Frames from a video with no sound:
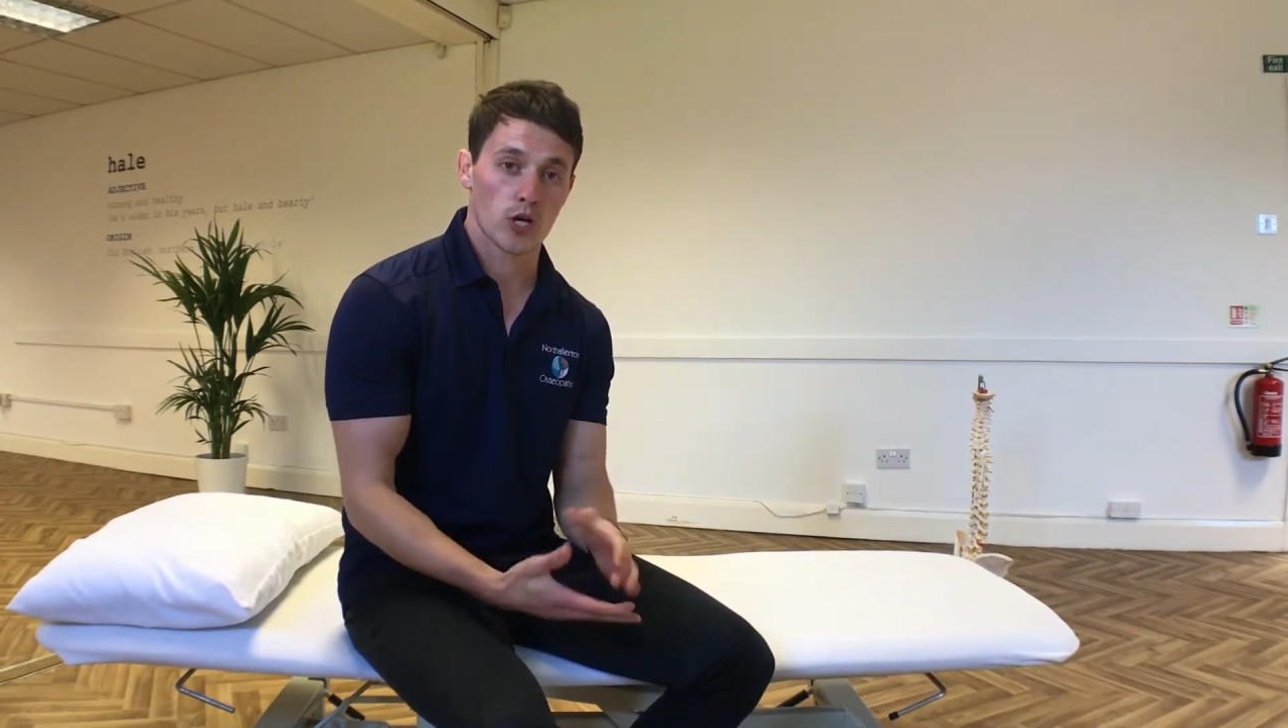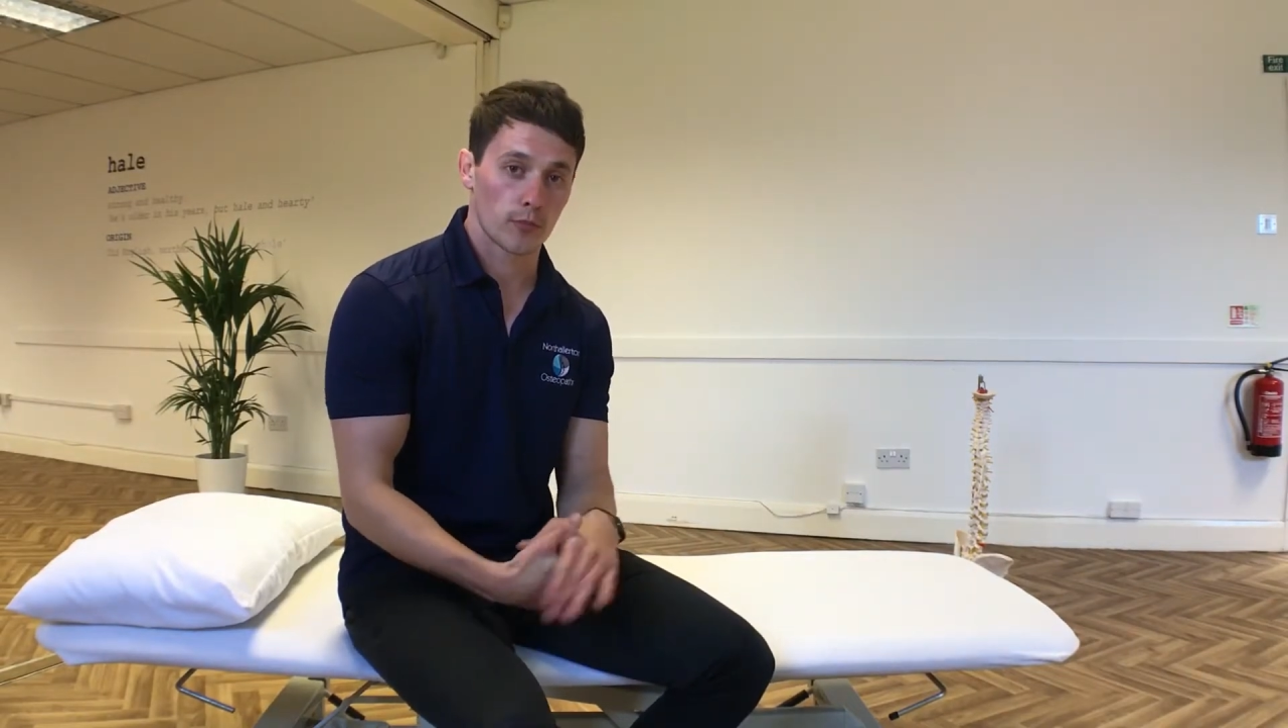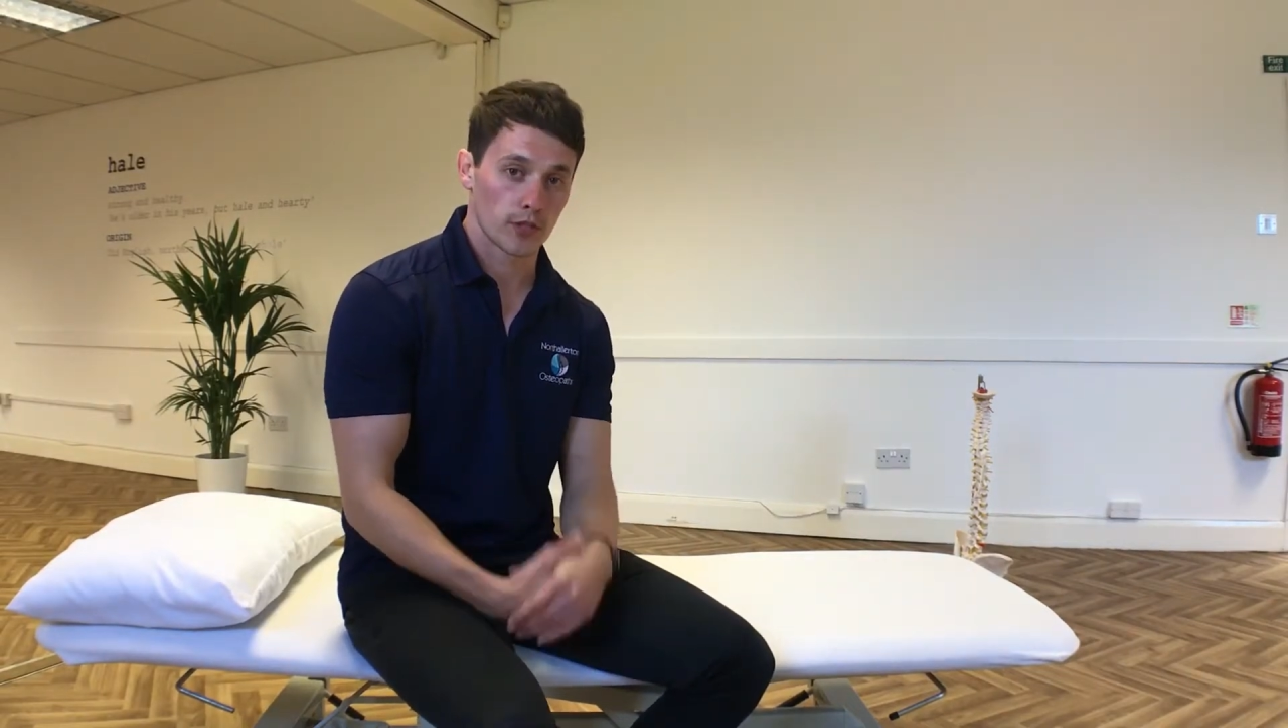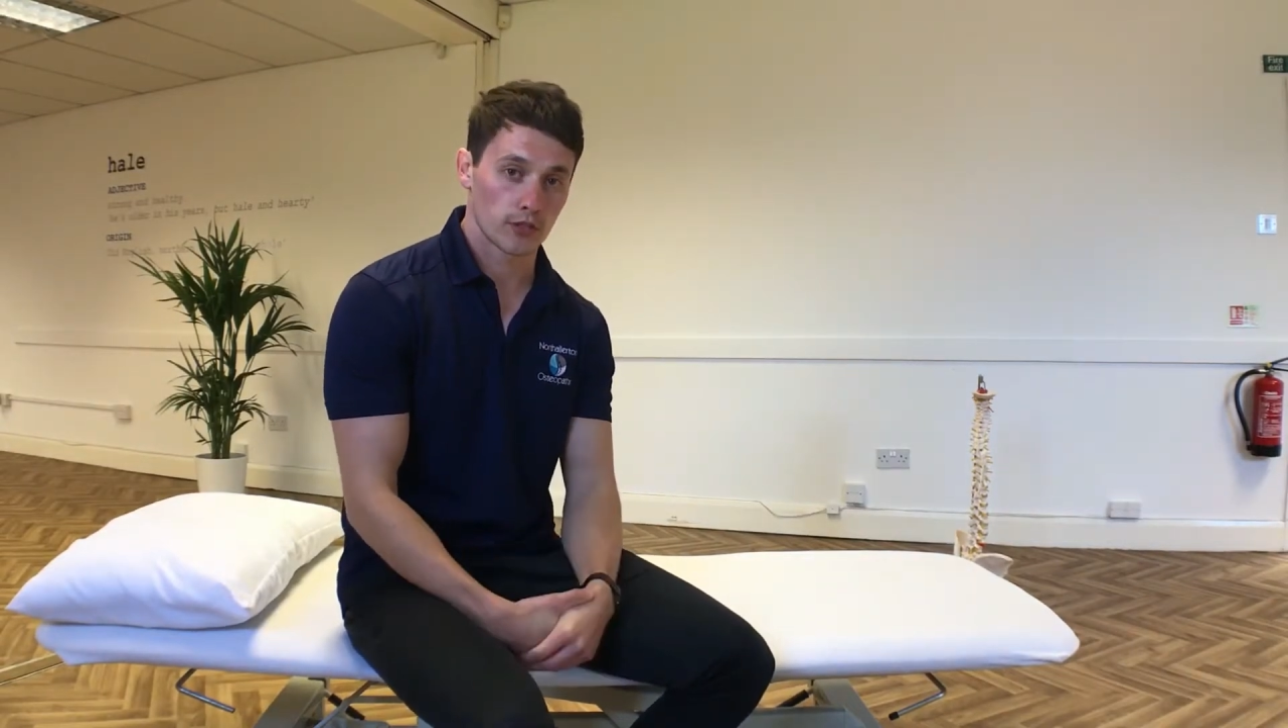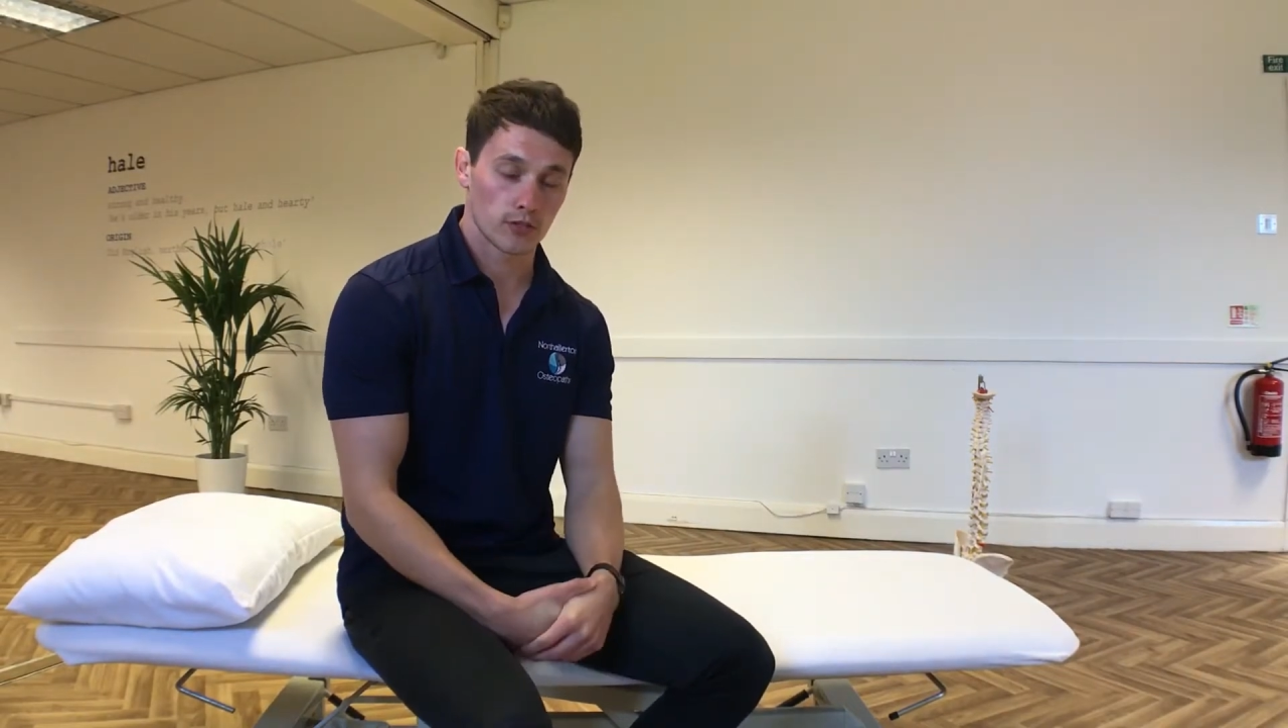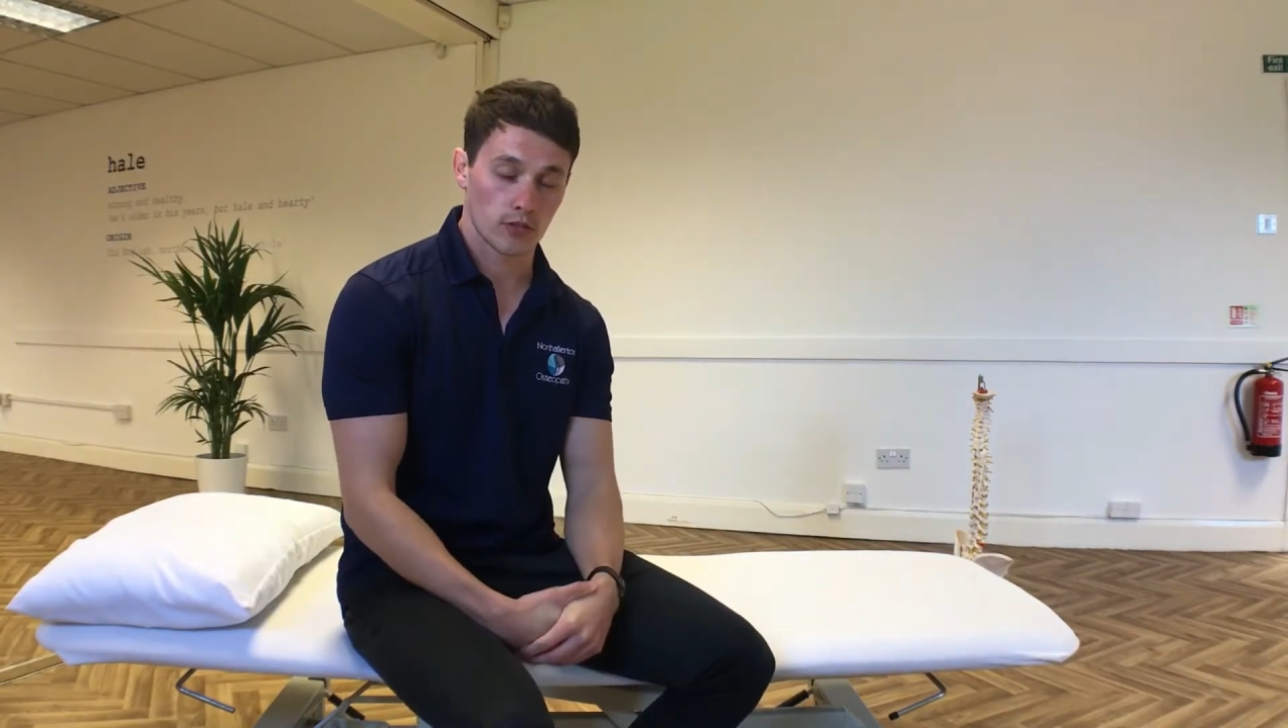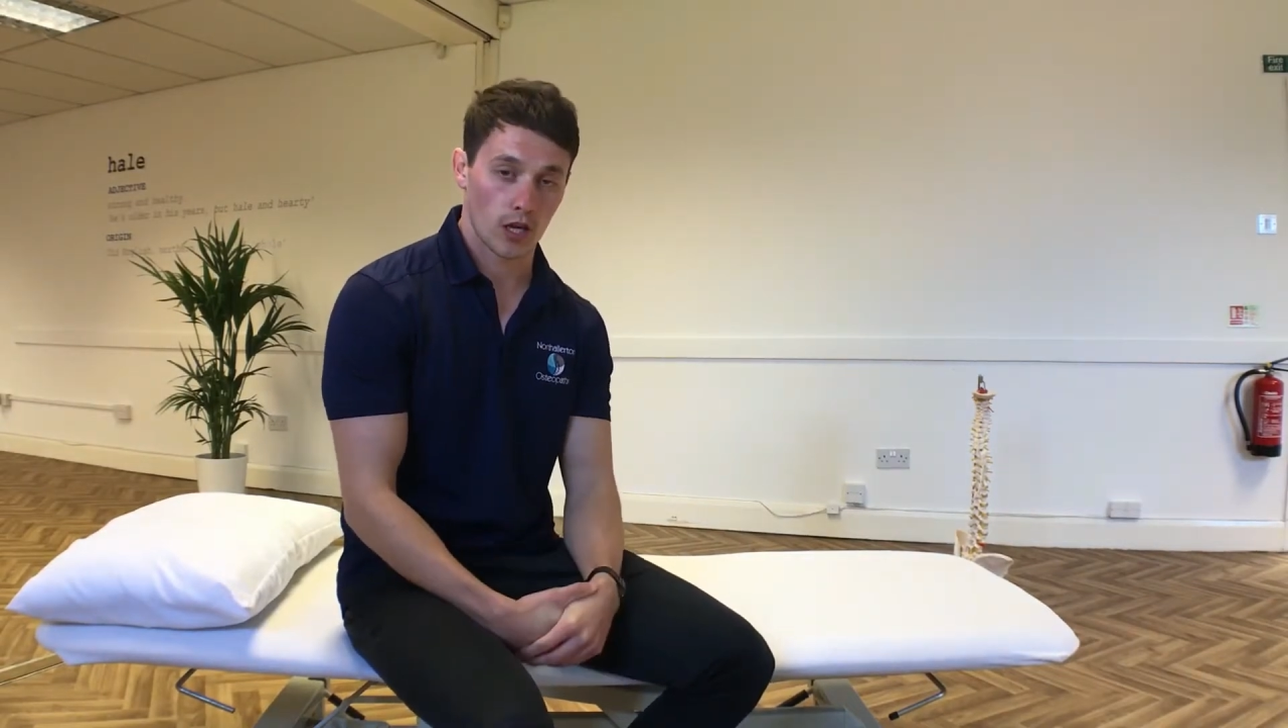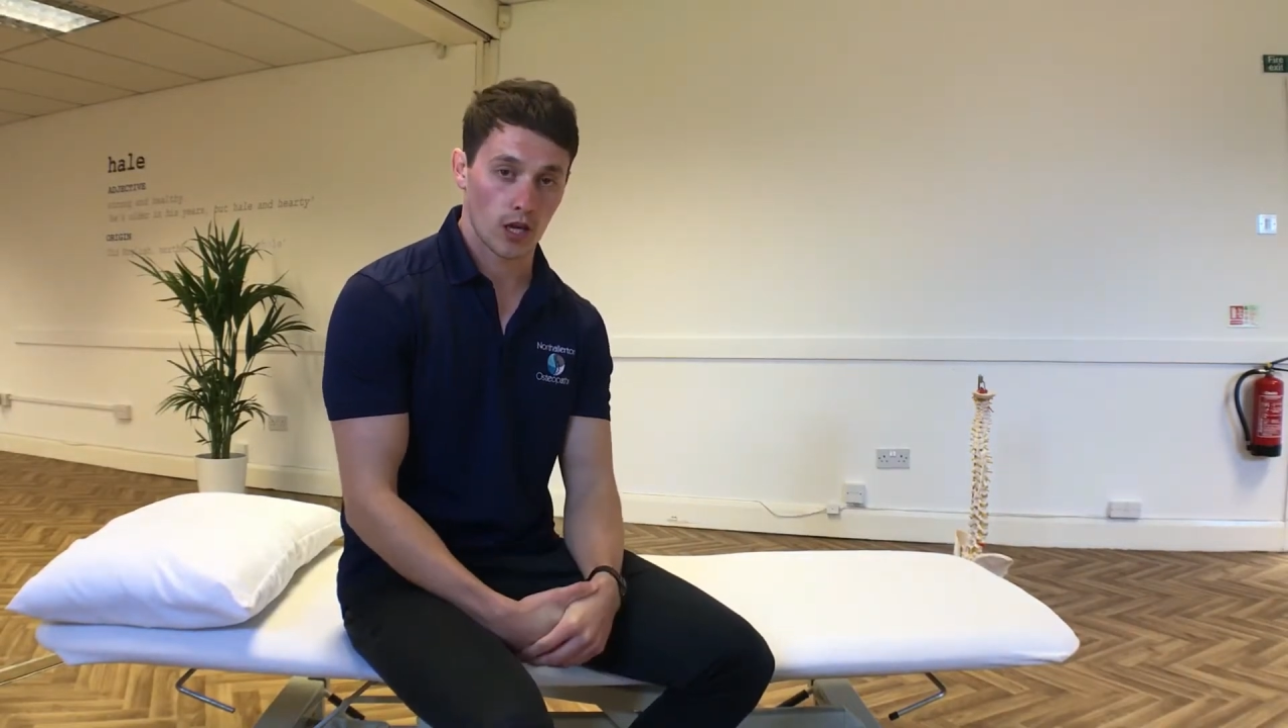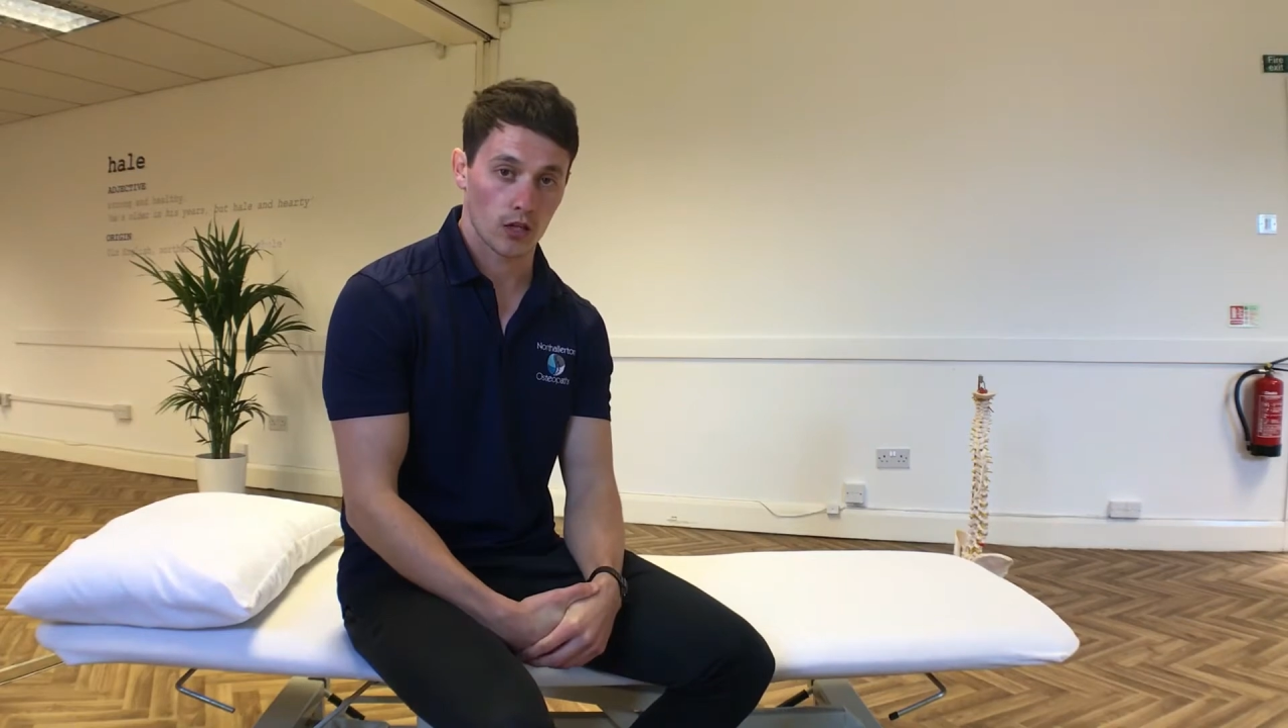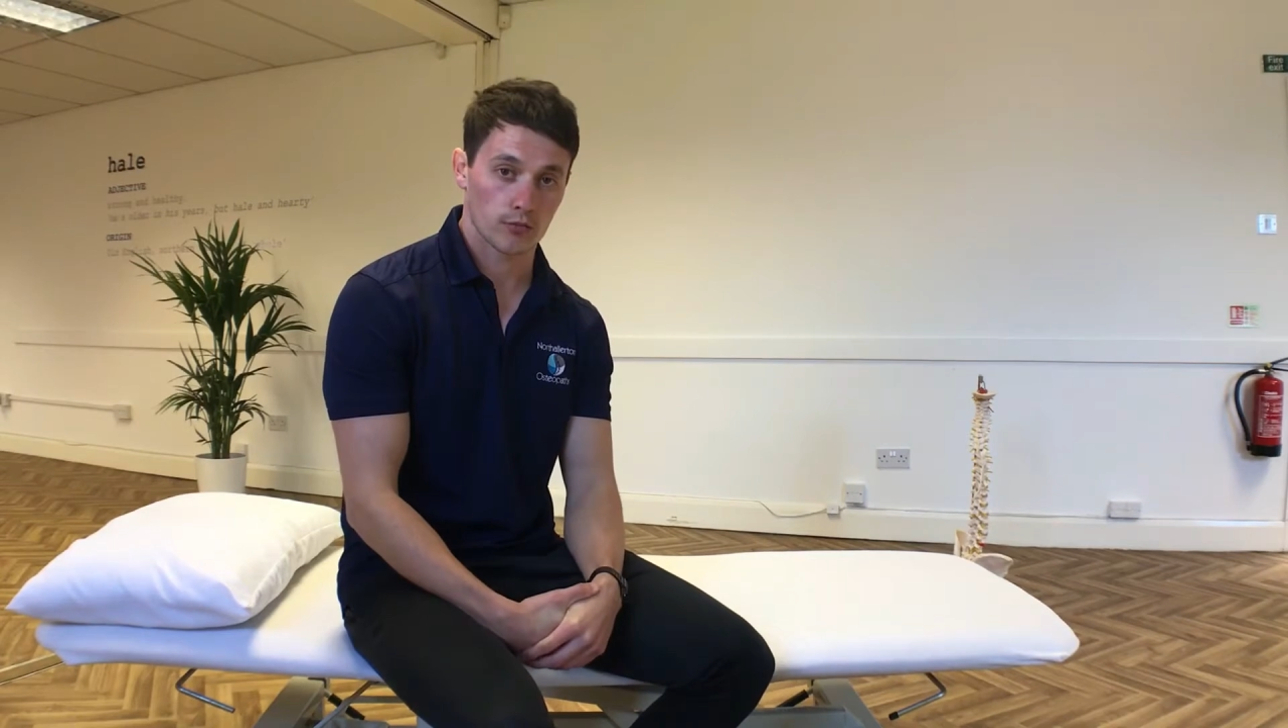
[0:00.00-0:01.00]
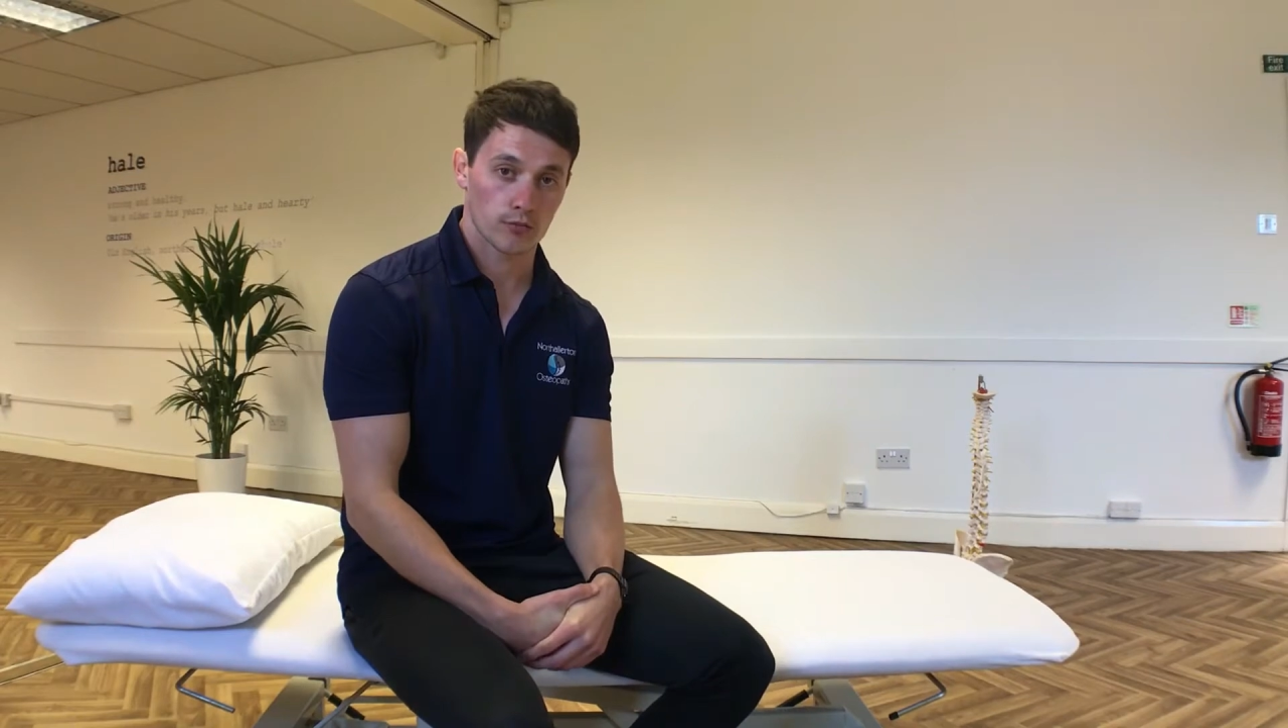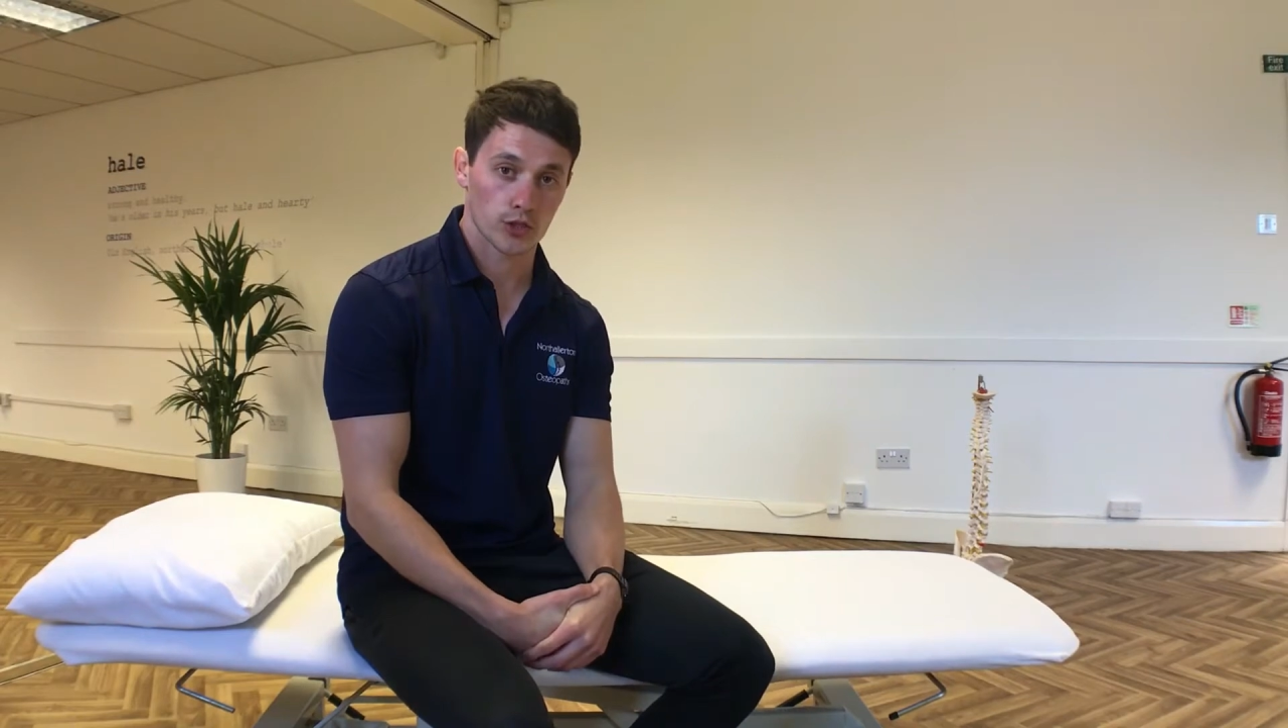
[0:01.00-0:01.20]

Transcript: common